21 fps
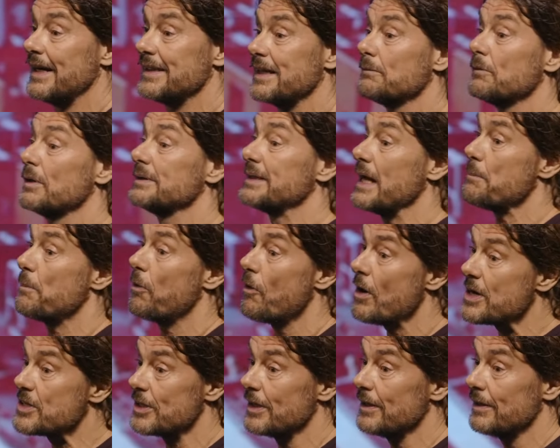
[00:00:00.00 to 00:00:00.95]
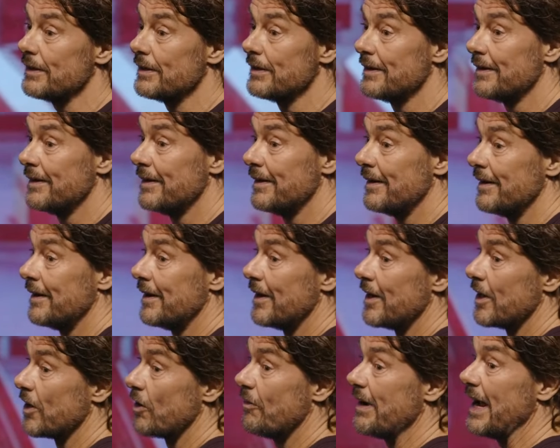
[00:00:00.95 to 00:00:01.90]
And sometimes that pressure
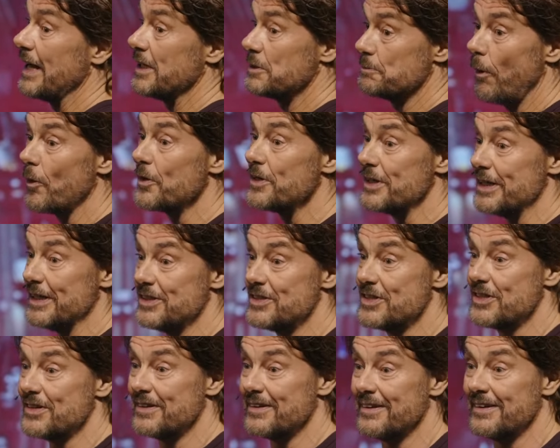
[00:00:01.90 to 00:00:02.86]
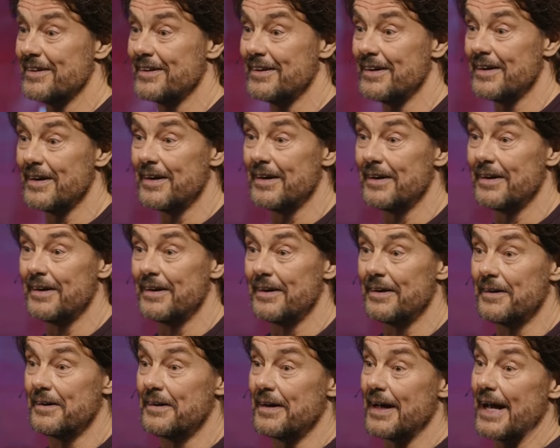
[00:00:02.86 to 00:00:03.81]
creates bondage.
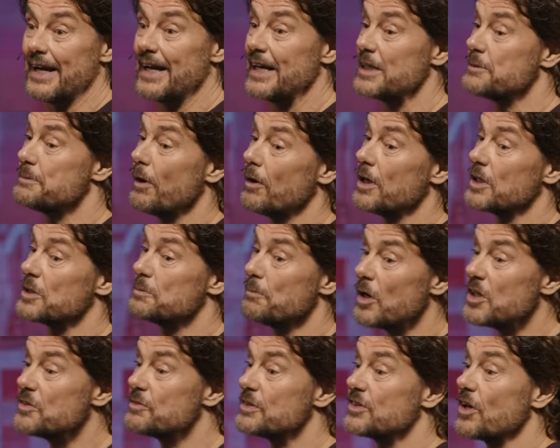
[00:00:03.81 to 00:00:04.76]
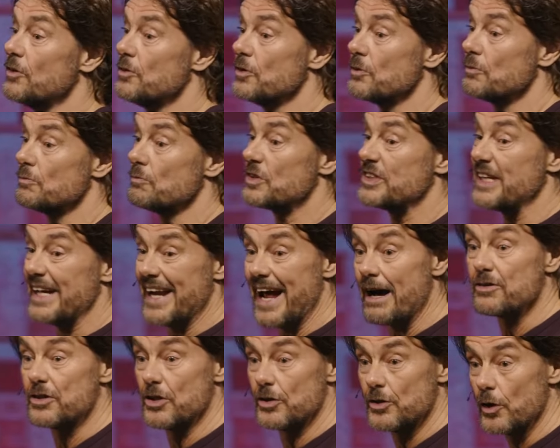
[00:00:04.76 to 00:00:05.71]
And let's be honest, most of us don't
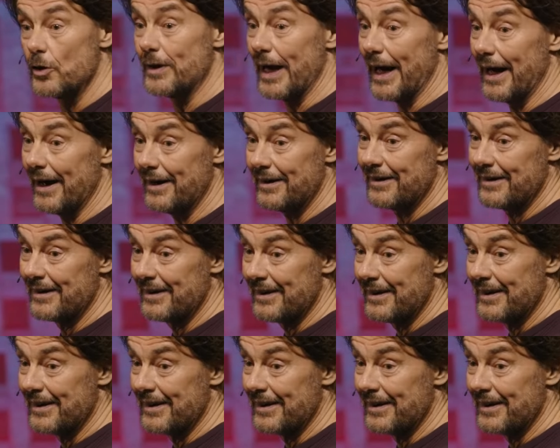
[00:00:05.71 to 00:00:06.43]
set out to do that.